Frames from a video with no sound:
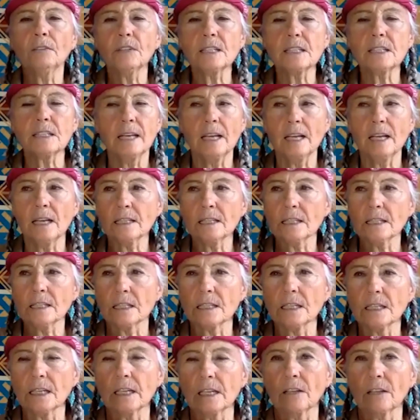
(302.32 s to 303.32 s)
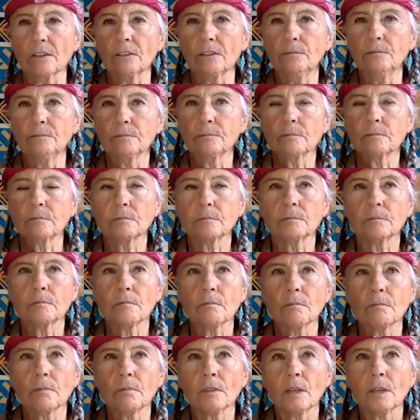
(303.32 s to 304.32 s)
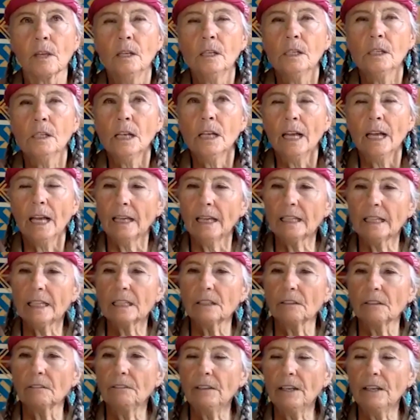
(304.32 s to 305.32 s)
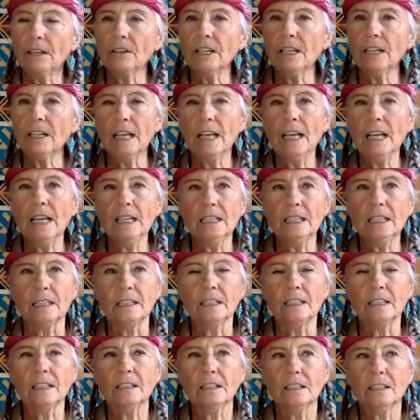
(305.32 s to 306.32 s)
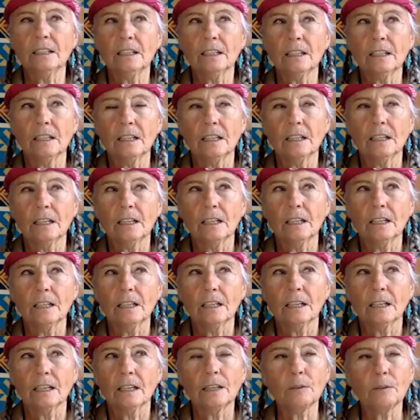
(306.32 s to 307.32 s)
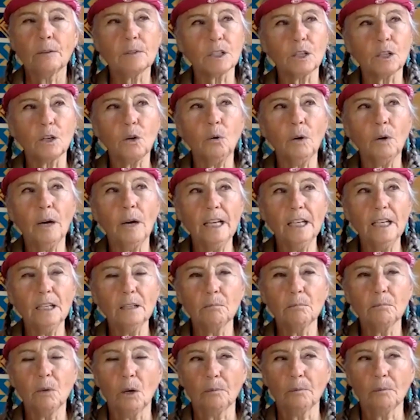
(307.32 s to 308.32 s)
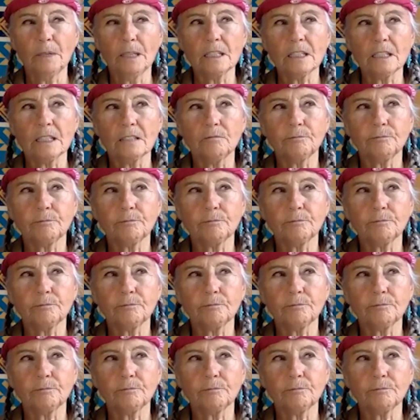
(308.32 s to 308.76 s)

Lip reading: of us dancing together. And at the very end, there was a quiet moment.